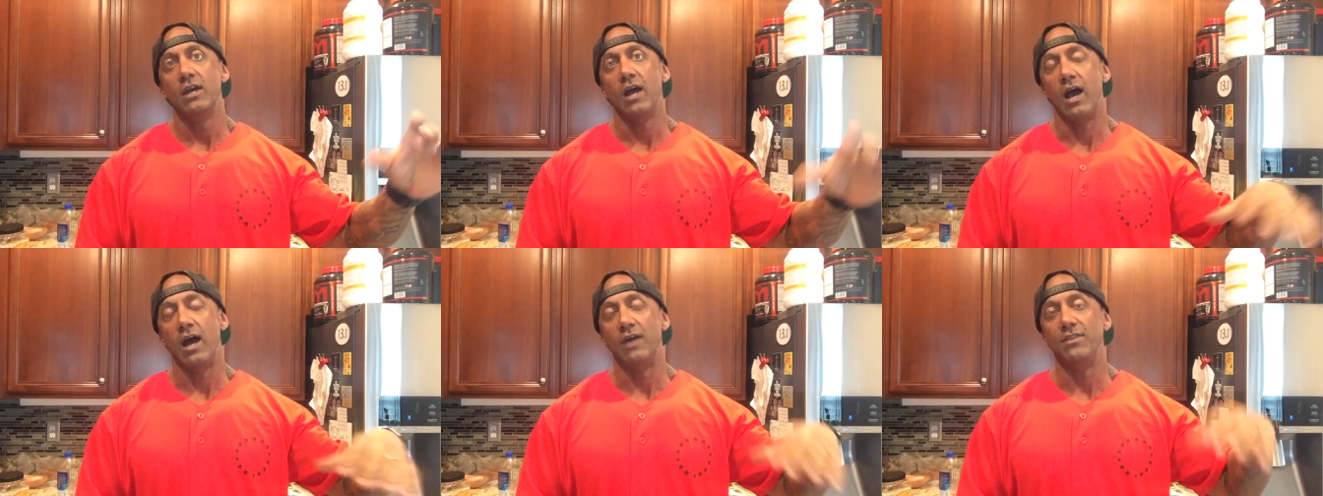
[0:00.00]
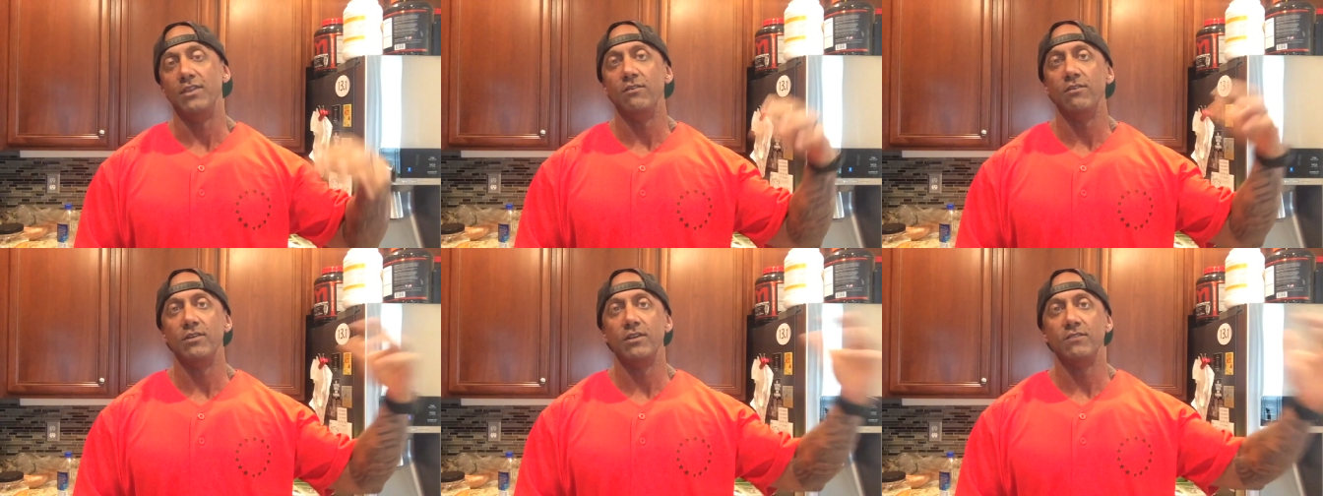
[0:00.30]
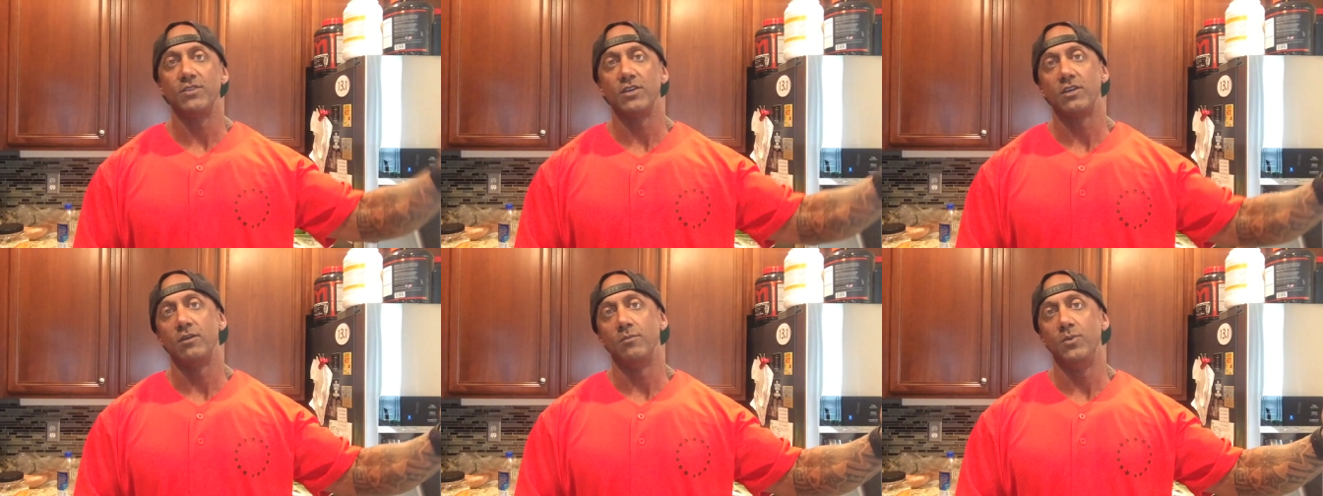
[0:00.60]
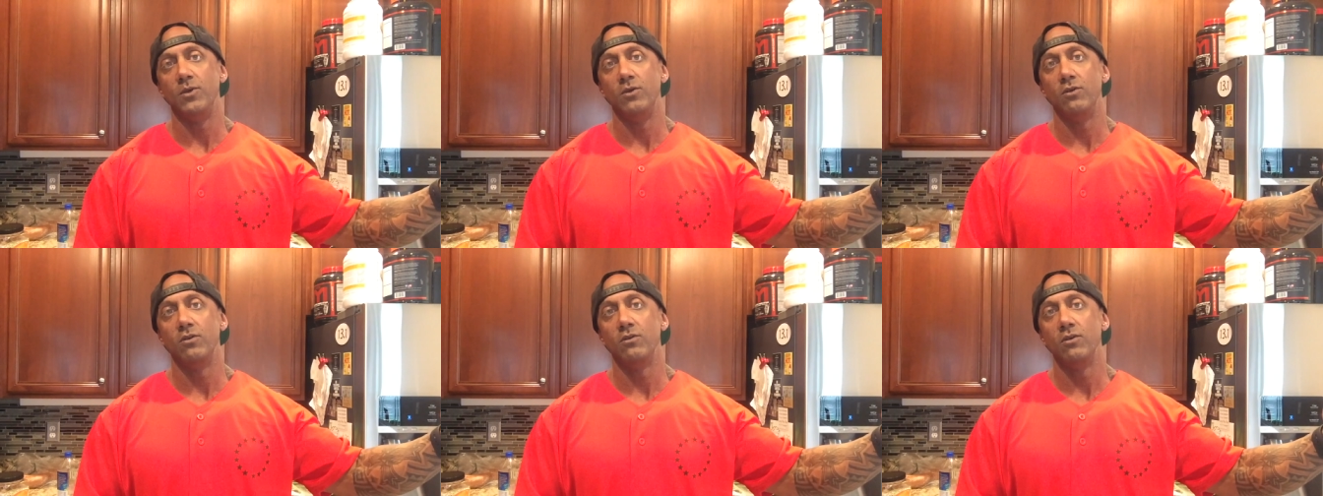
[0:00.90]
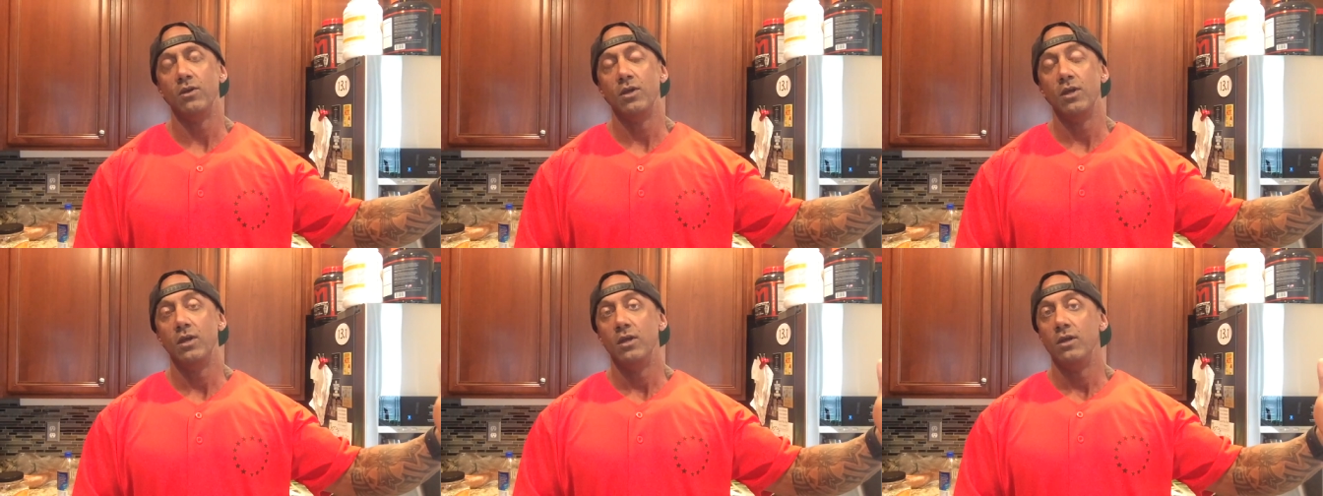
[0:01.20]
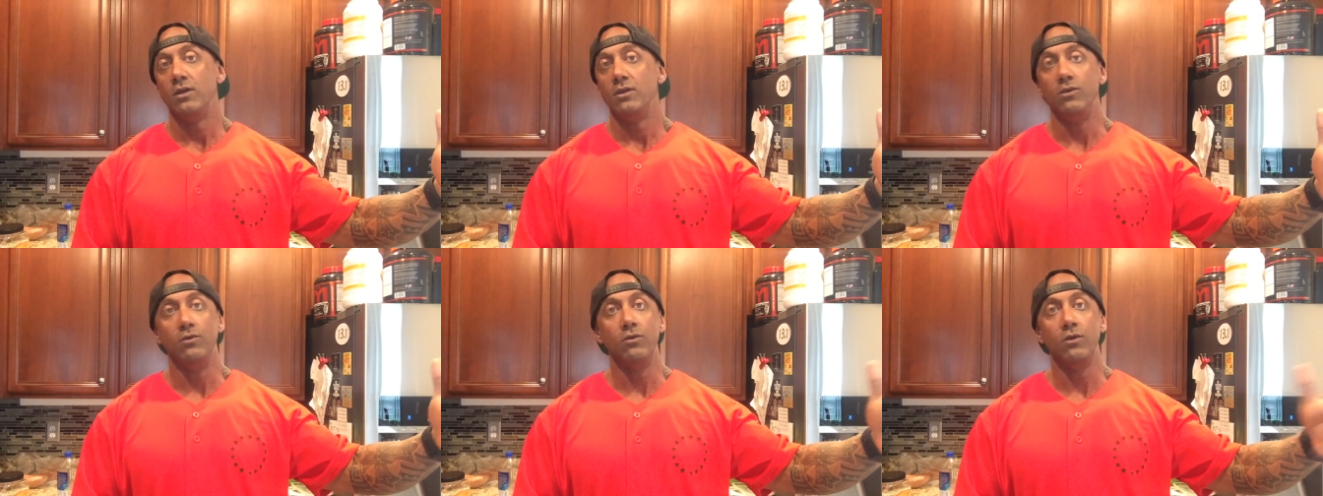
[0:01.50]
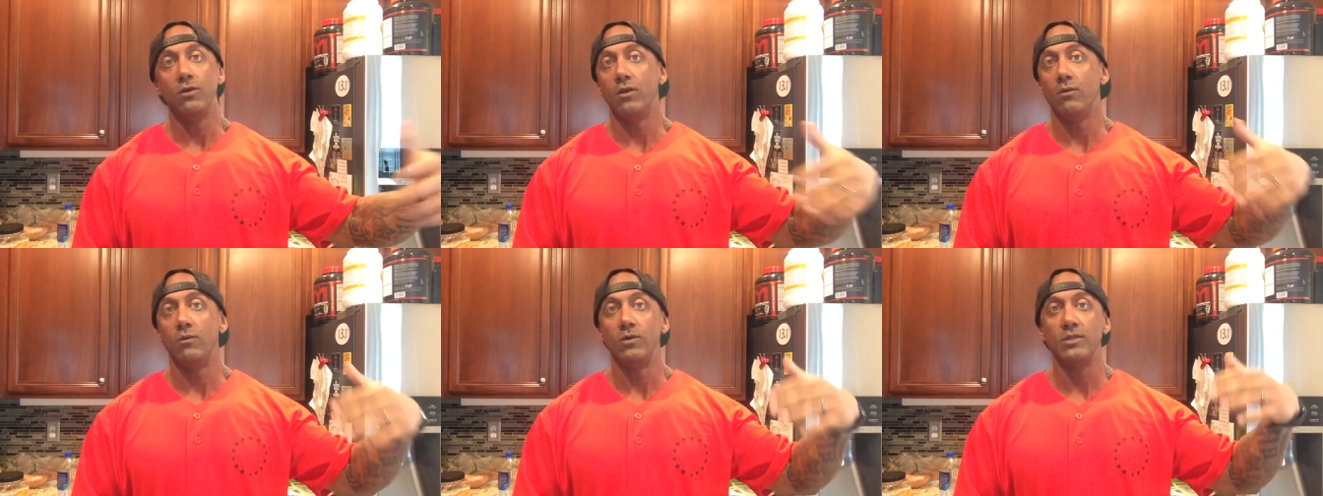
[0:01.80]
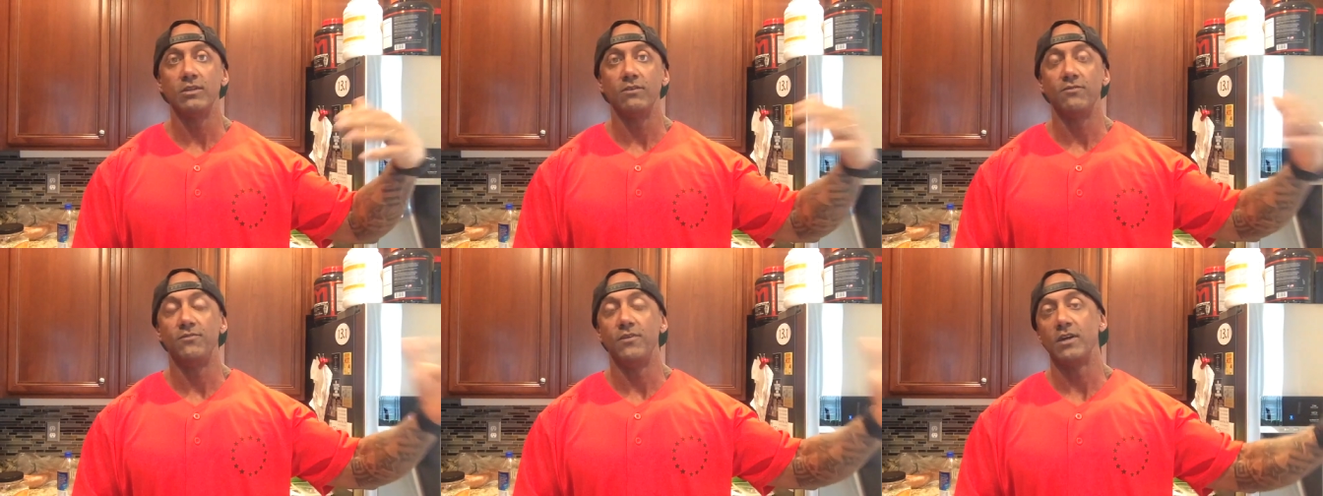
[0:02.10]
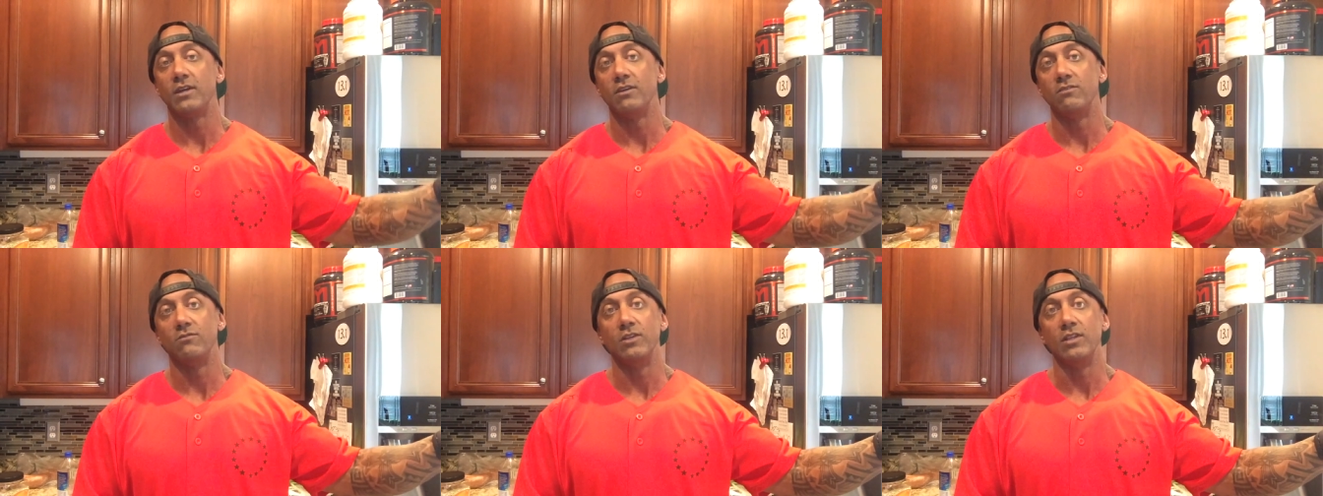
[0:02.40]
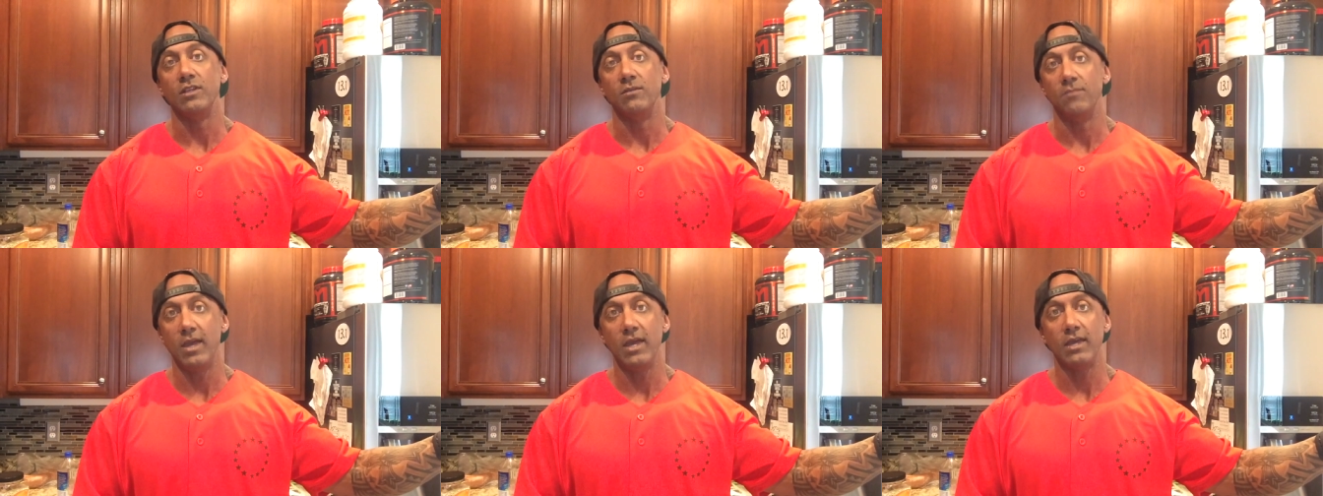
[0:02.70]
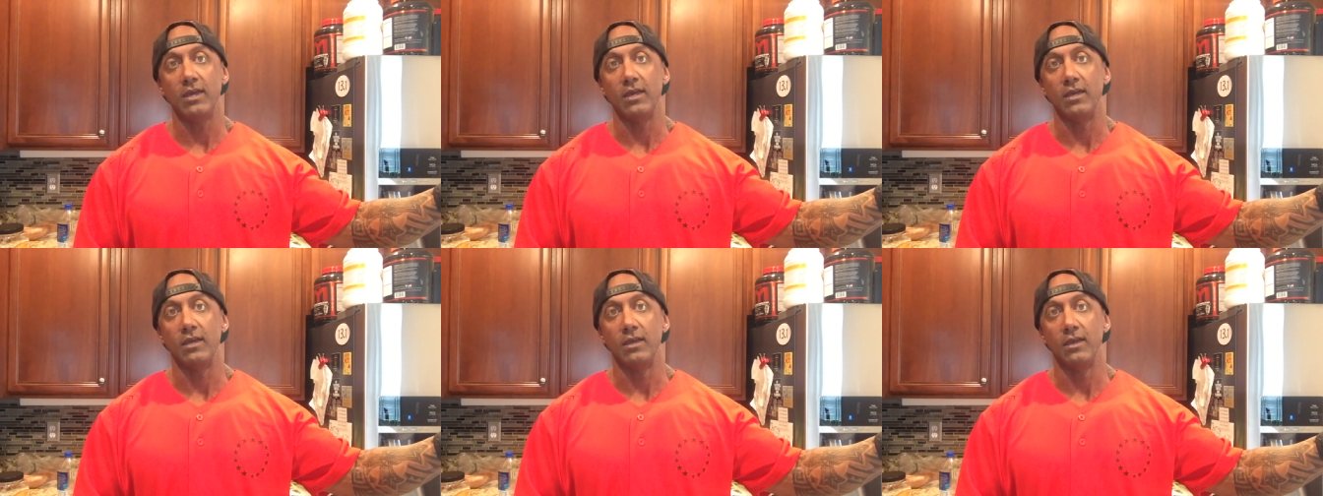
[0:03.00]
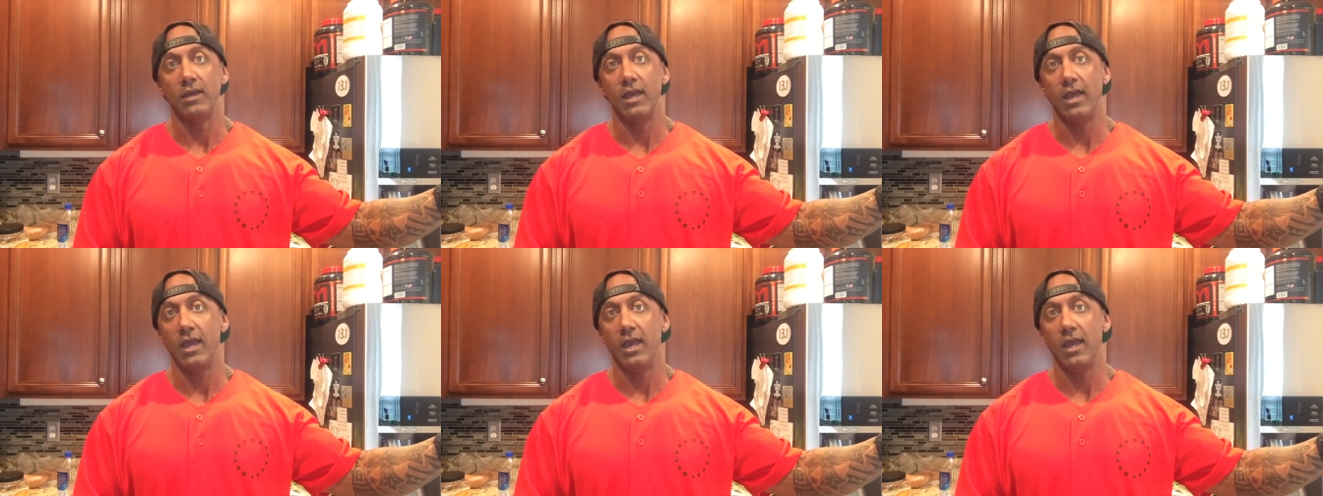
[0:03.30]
on their end of the computer you don't know what they're fucking really making,